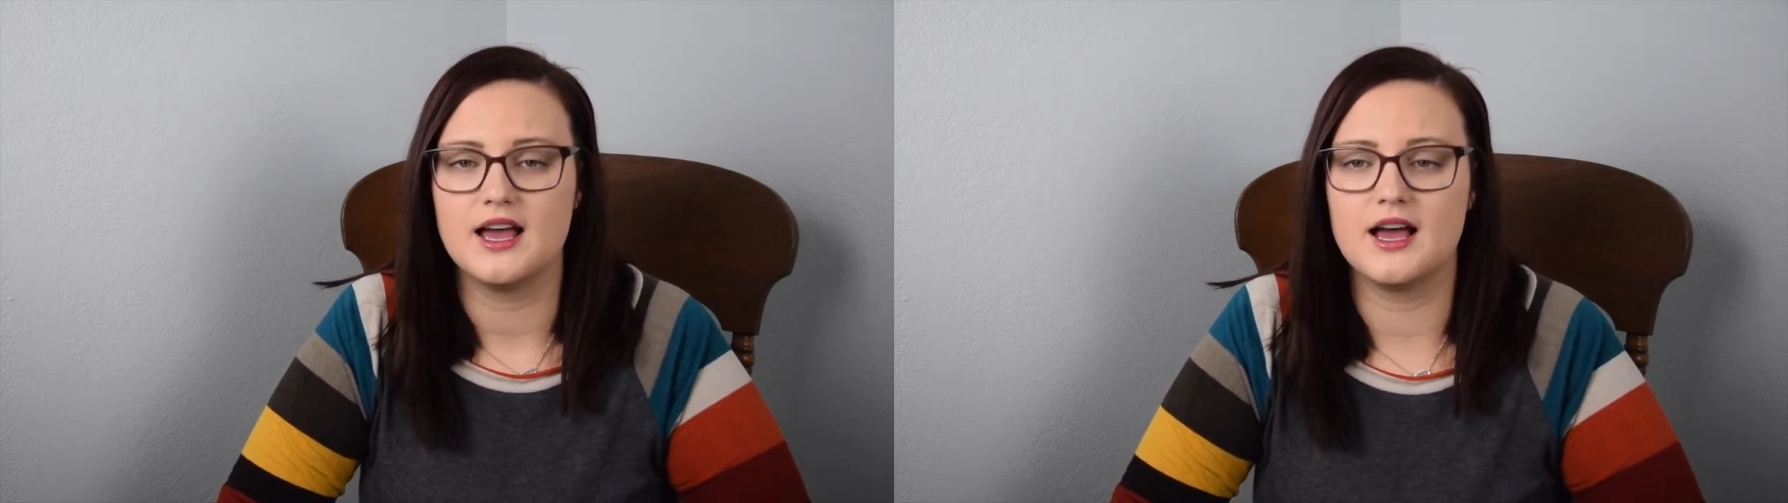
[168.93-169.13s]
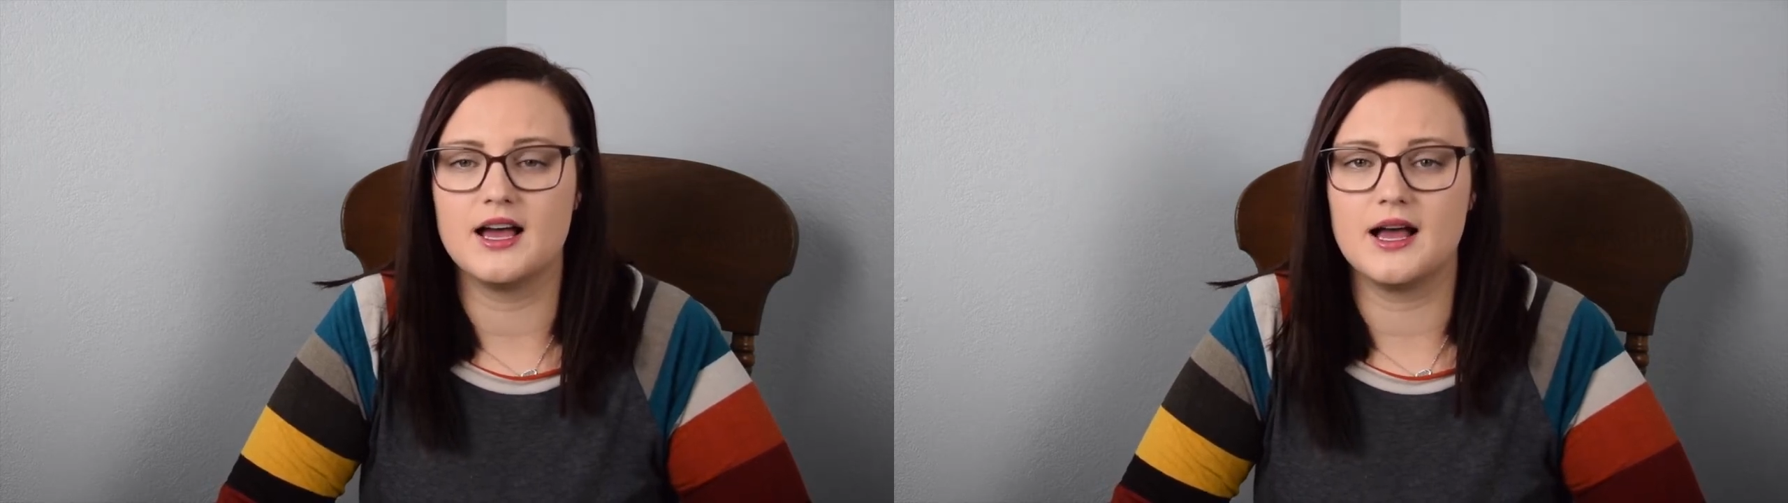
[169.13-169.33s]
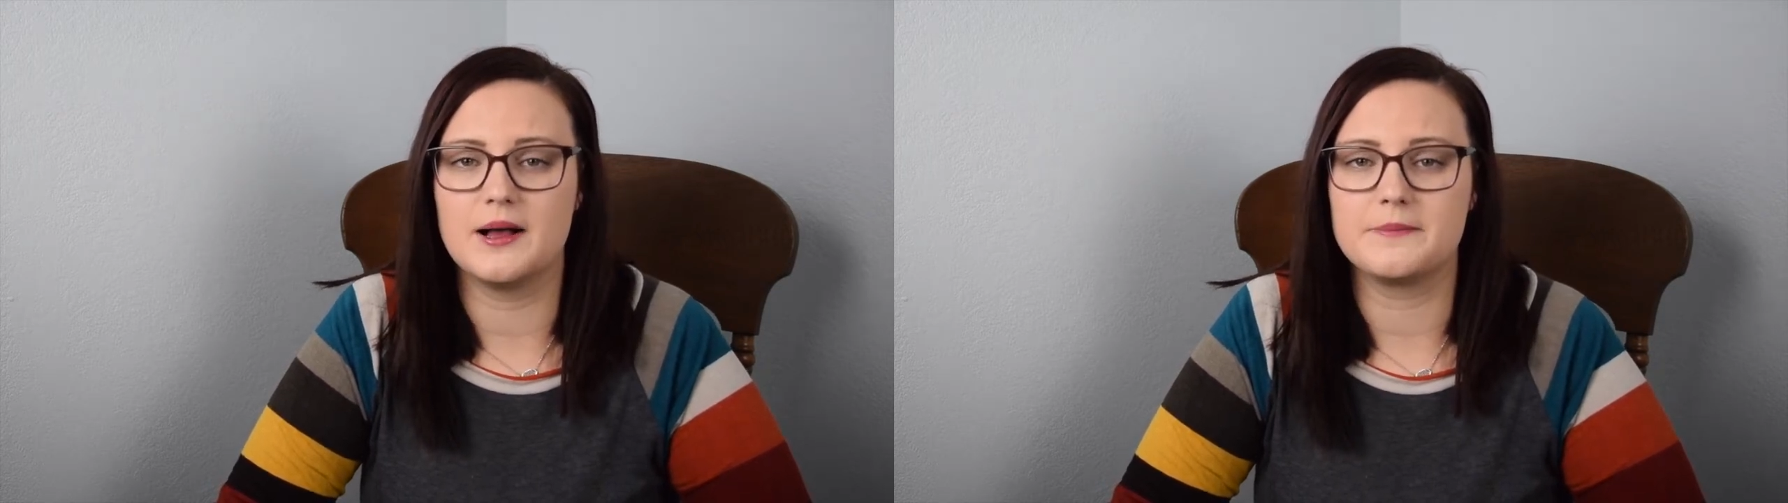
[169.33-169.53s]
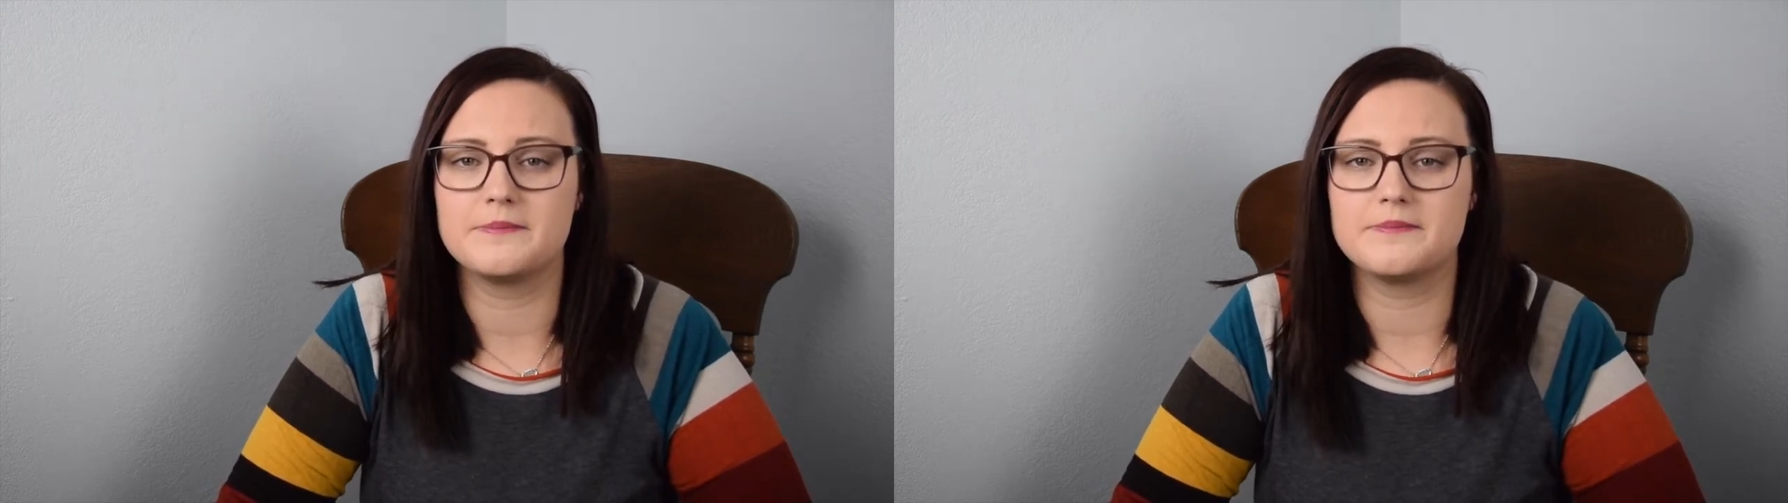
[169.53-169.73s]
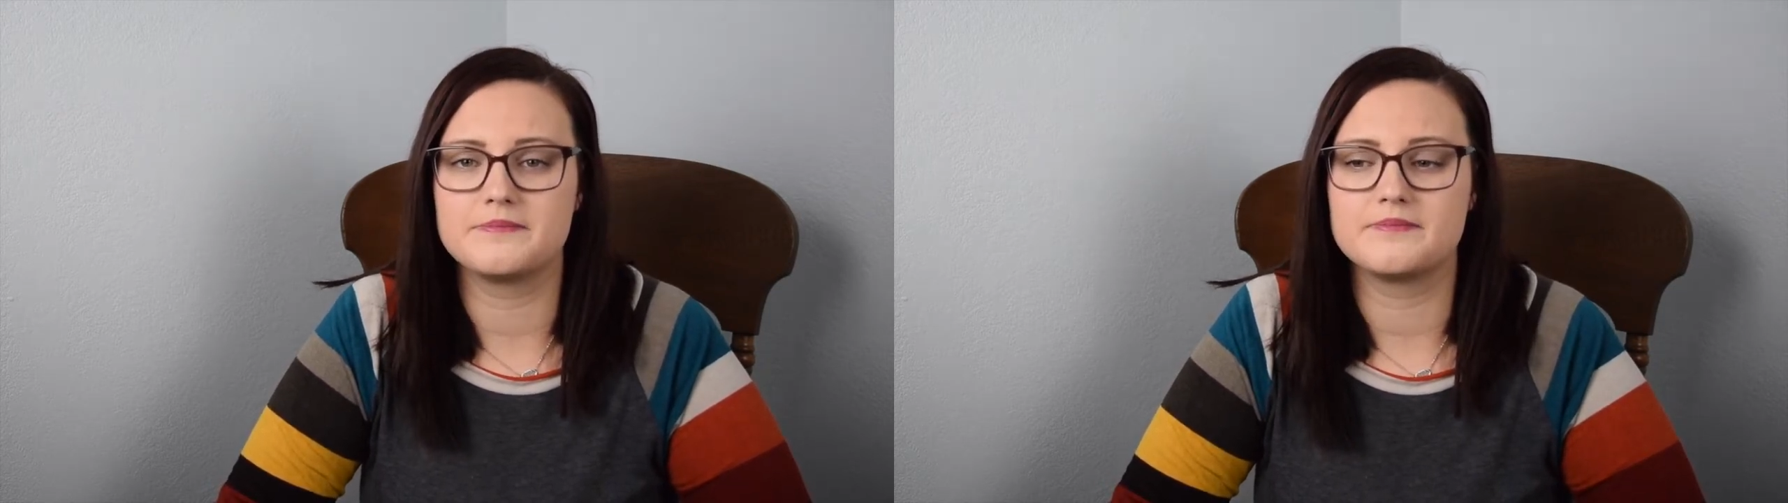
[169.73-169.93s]

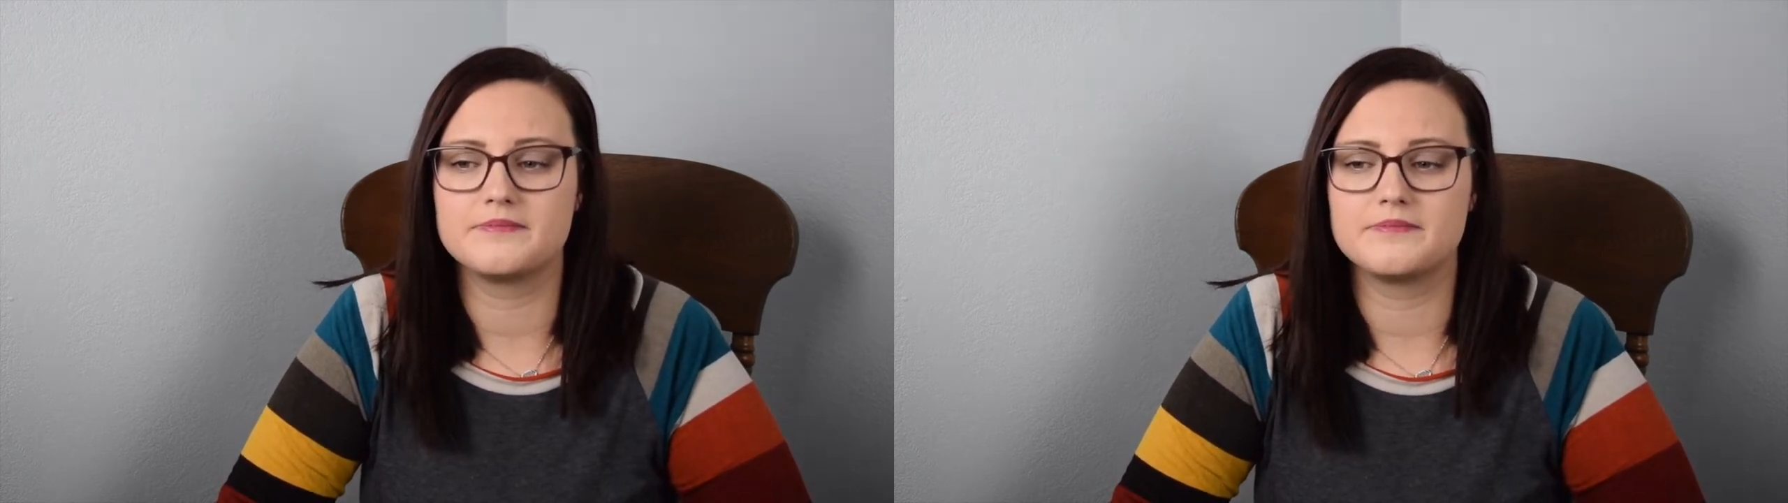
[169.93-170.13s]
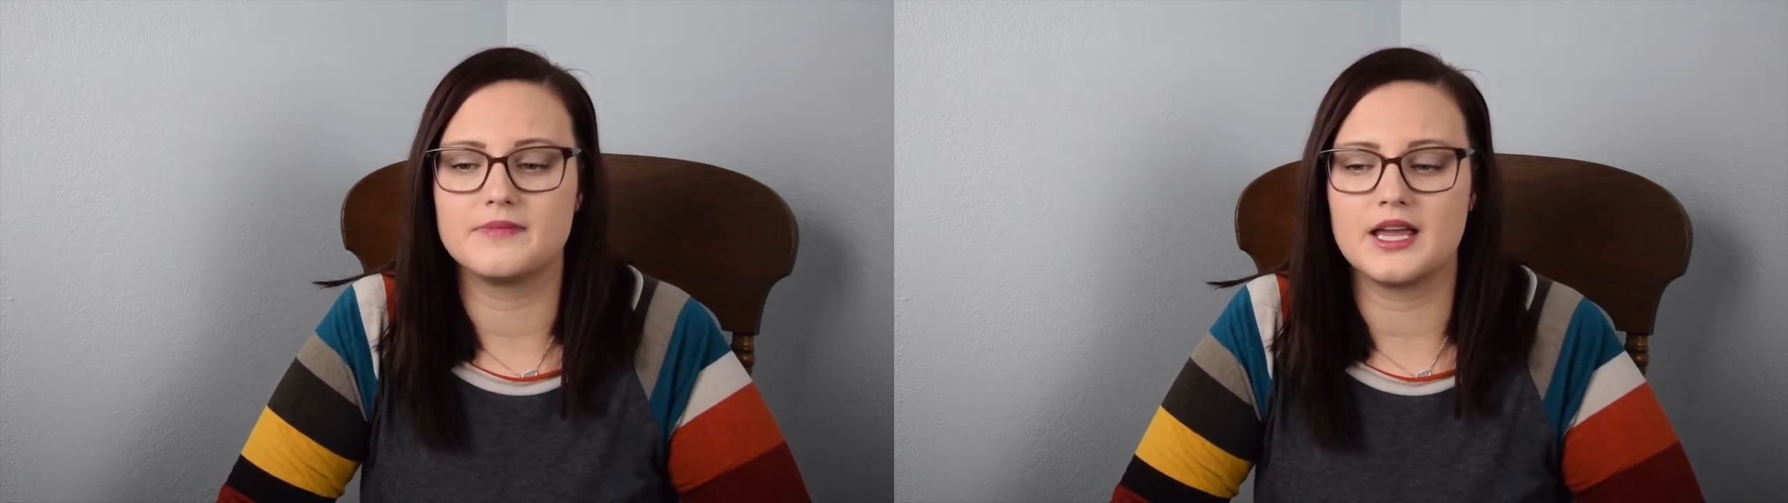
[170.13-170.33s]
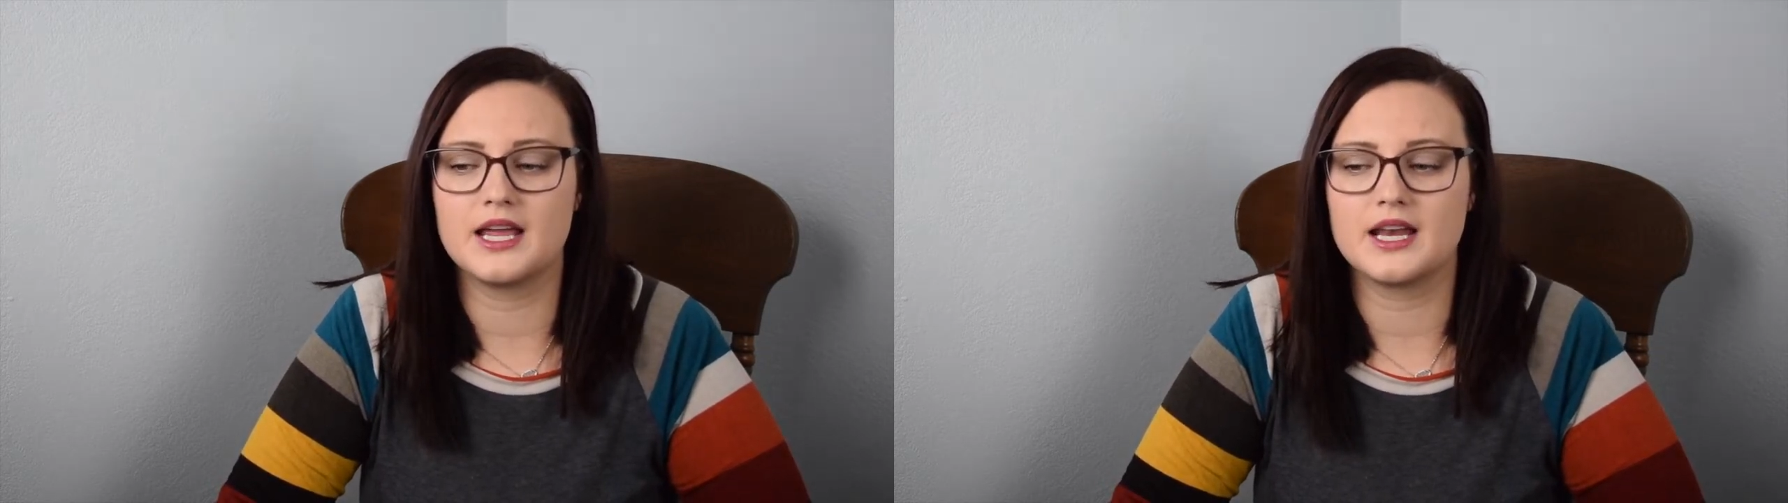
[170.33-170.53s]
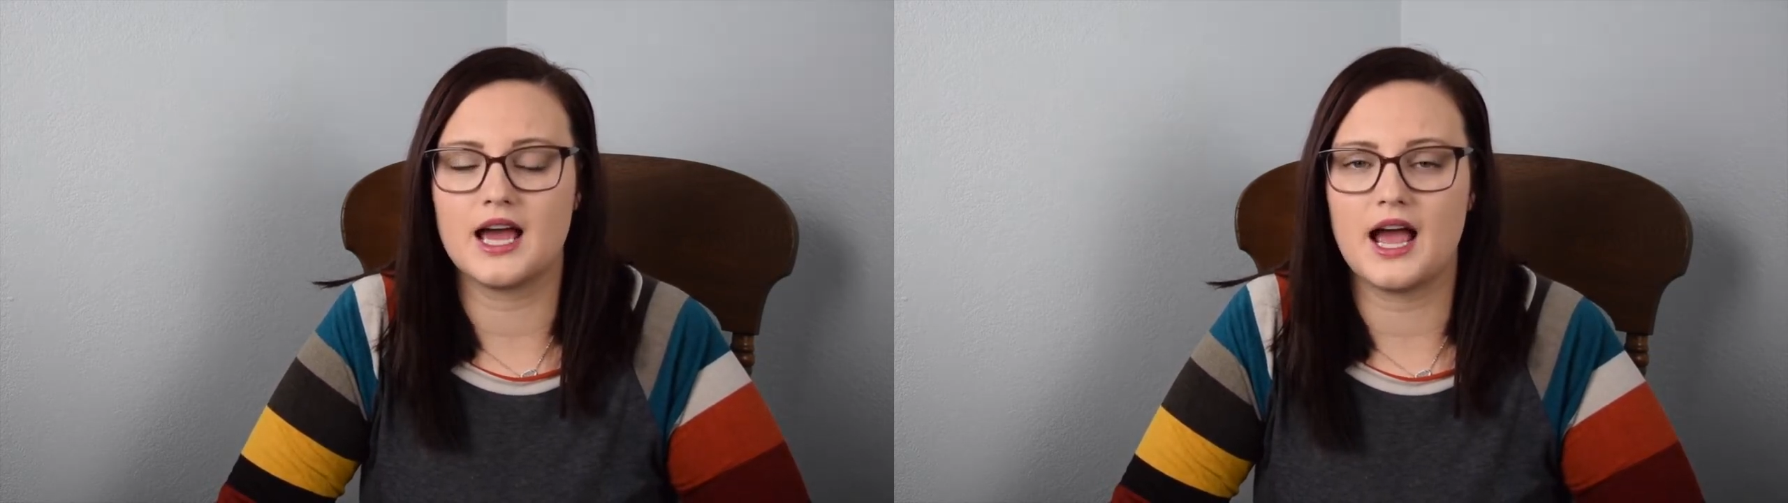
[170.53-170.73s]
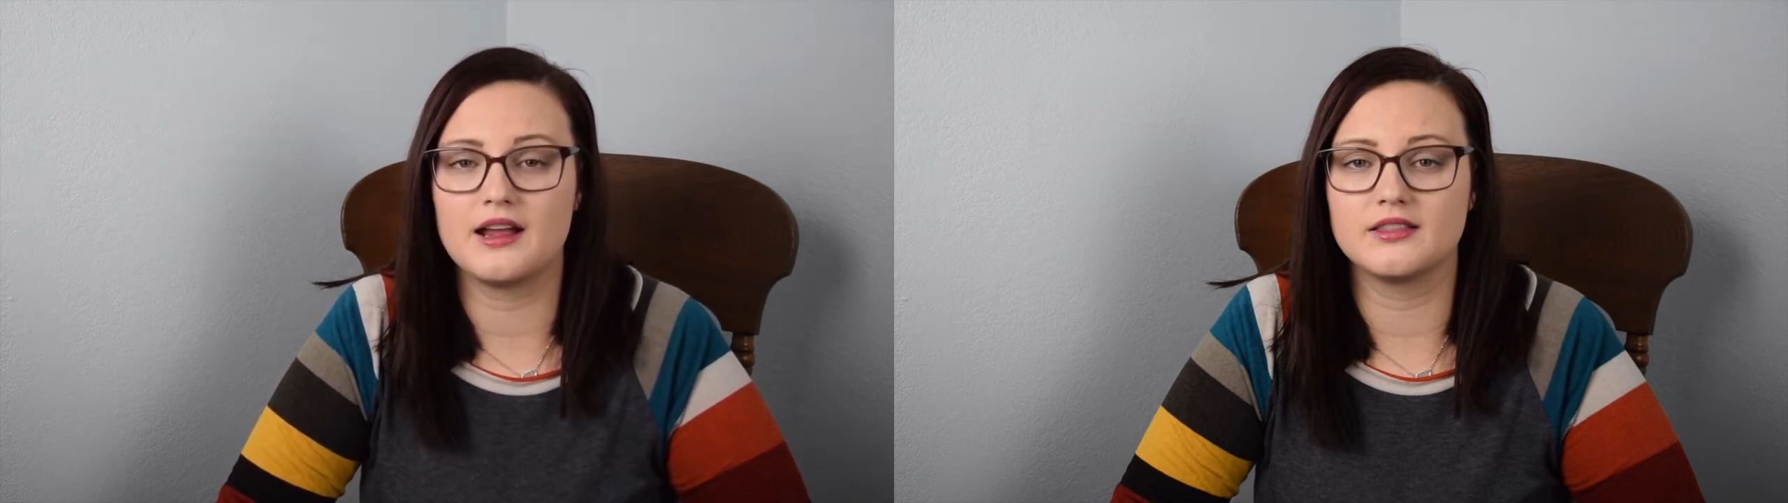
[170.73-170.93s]
And
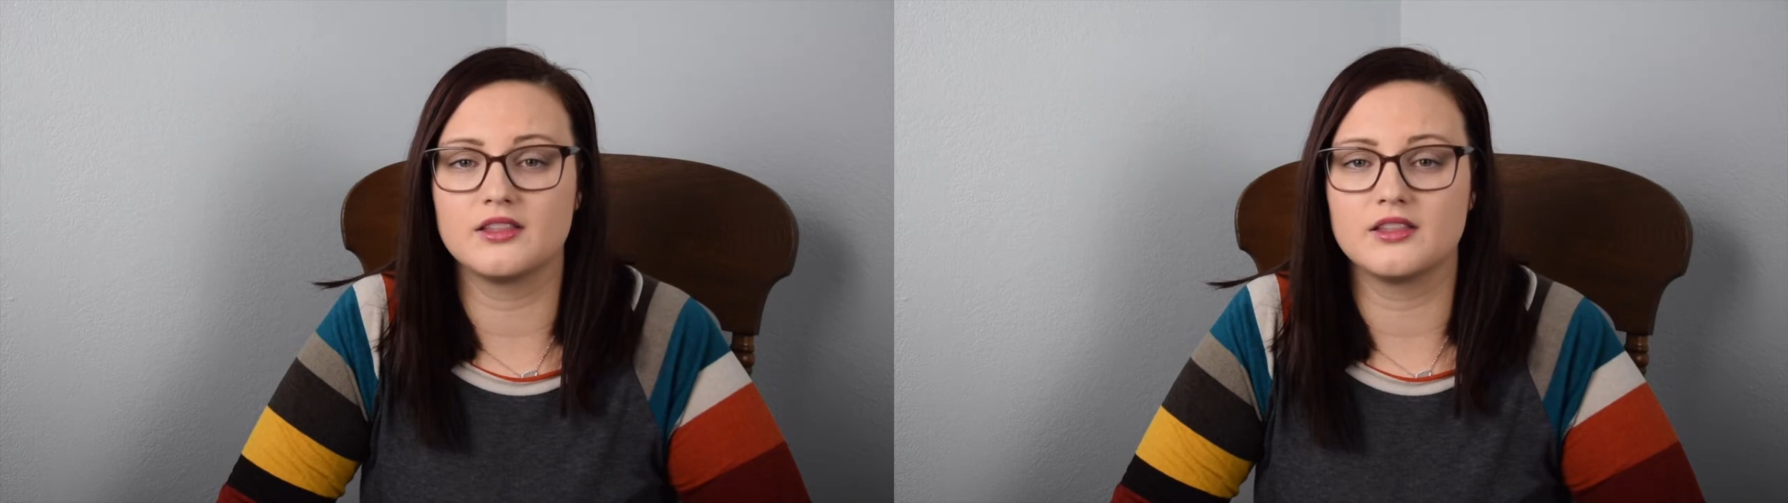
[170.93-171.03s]
I